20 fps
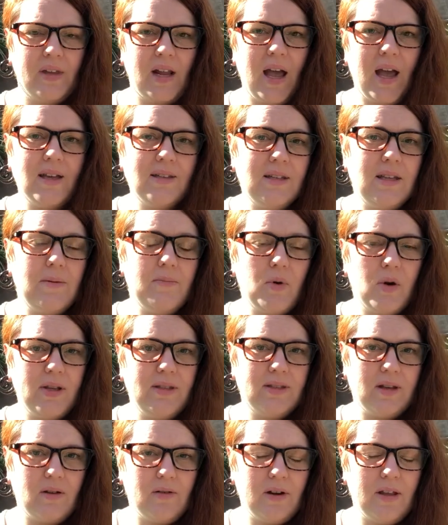As he
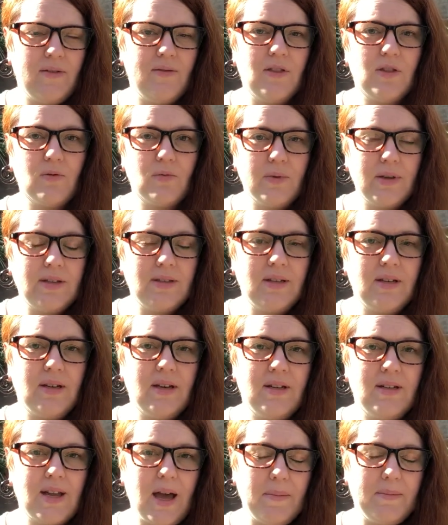points out, even the recent
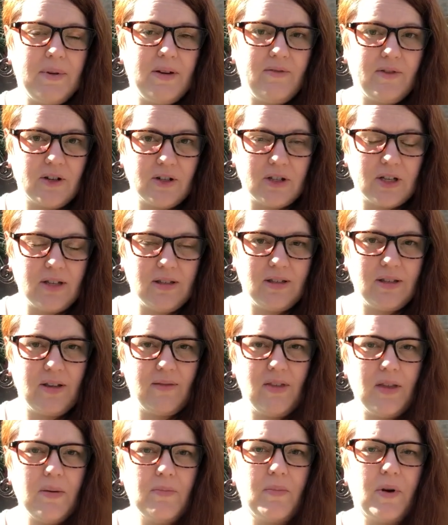adapted versions
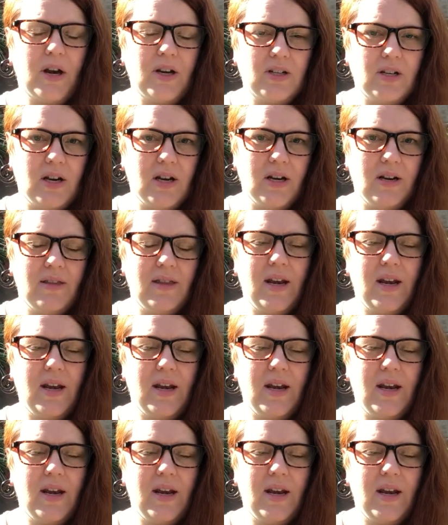give the impression